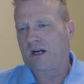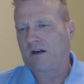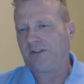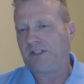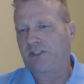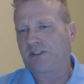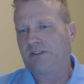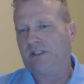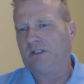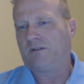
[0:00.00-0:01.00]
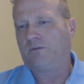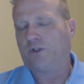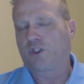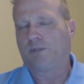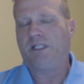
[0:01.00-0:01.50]
All right,
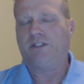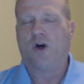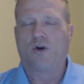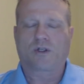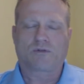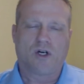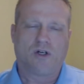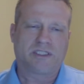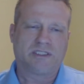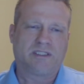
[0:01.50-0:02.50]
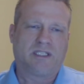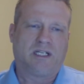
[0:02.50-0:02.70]
there should be no corrosion.